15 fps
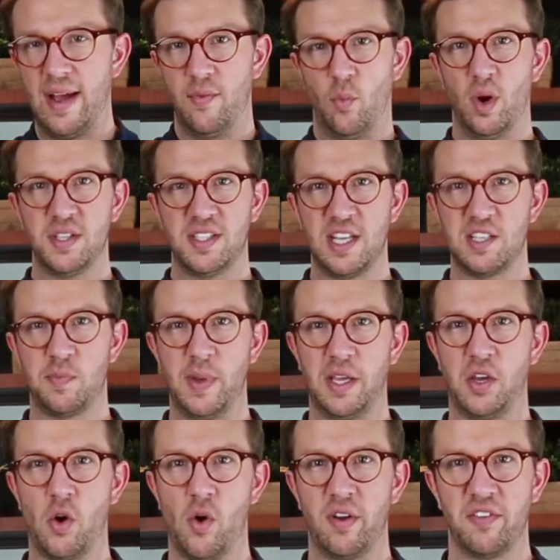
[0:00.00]
Once that's
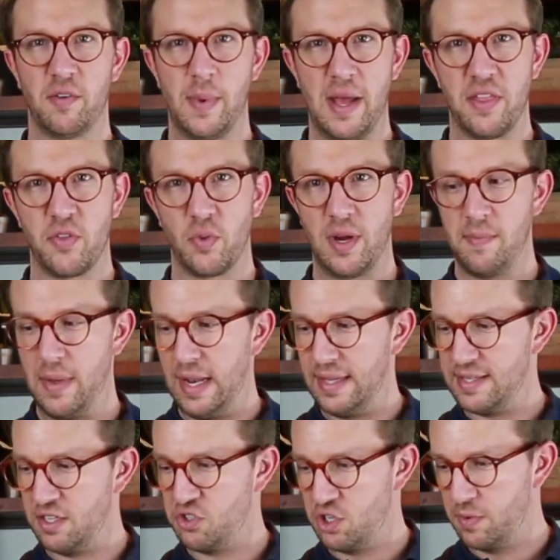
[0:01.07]
been going for about 3
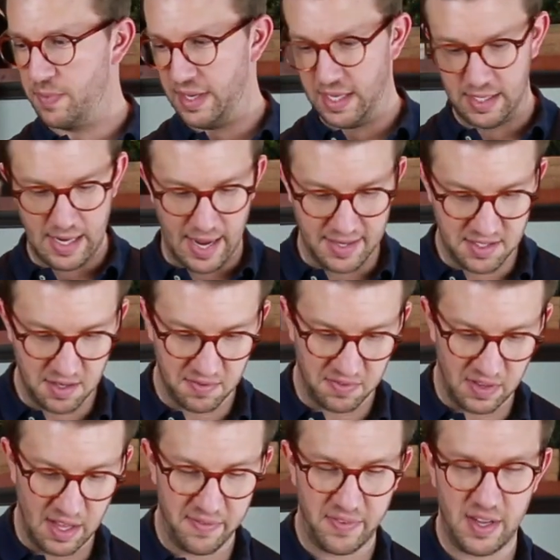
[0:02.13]
minutes, it should be nice and
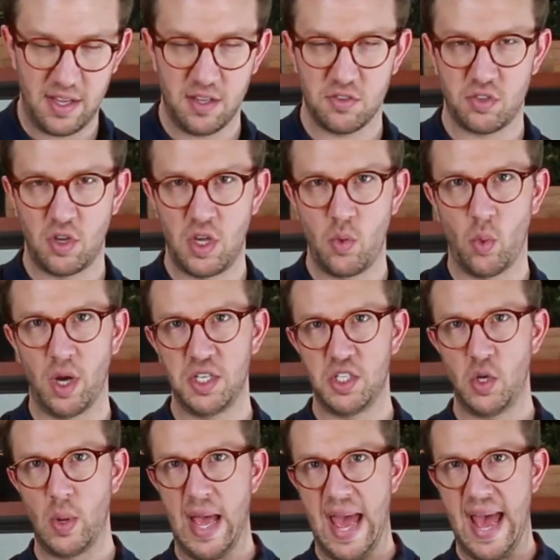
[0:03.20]
fluffy. So you want
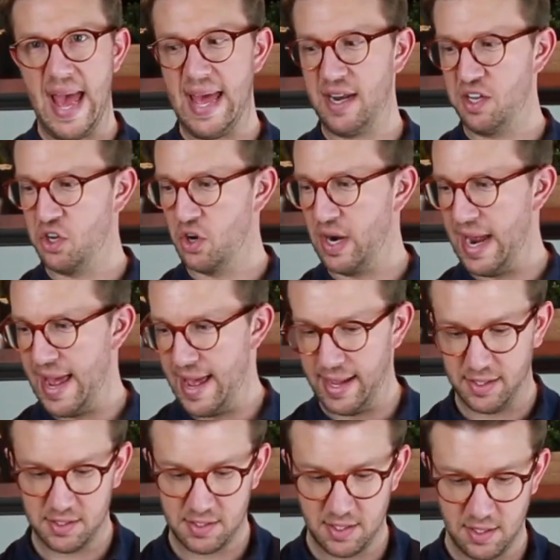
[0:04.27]
to add your
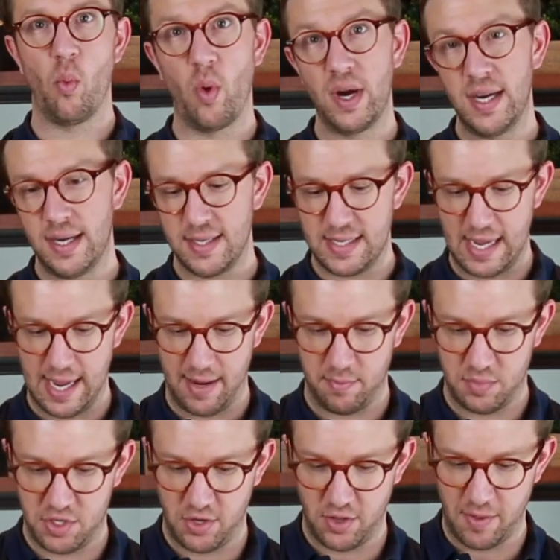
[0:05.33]
eggs one at a
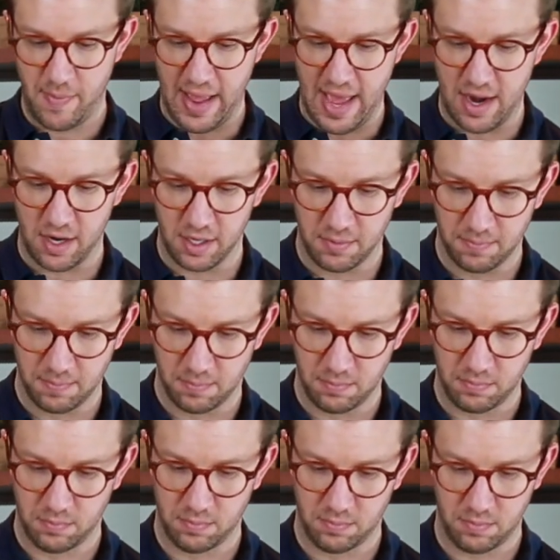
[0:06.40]
time to the batter.
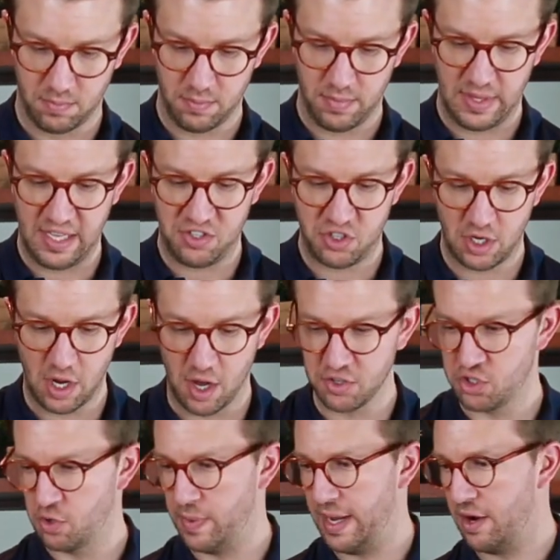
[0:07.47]
These should
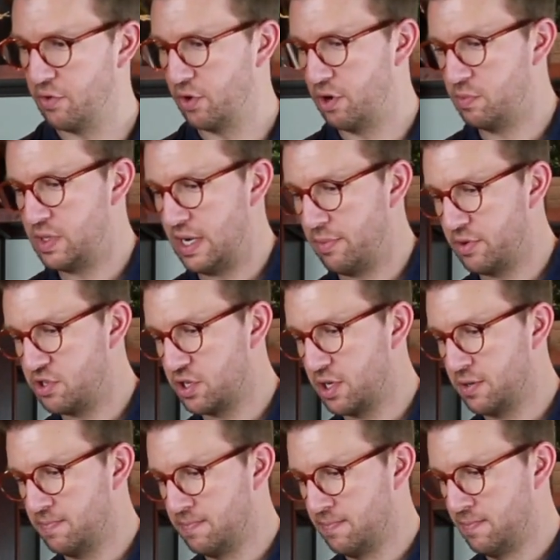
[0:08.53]
also be at room
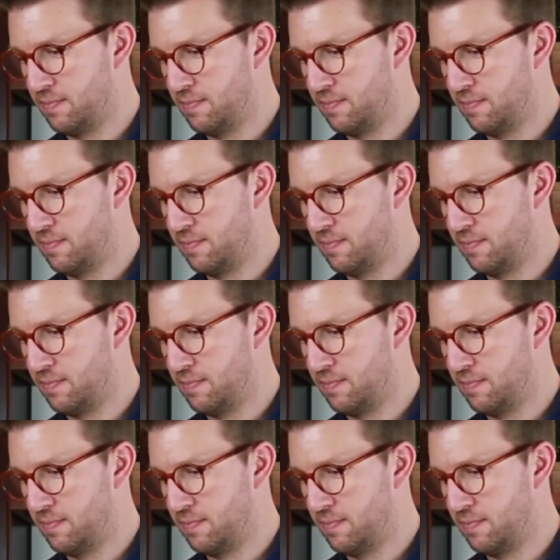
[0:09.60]
temperature.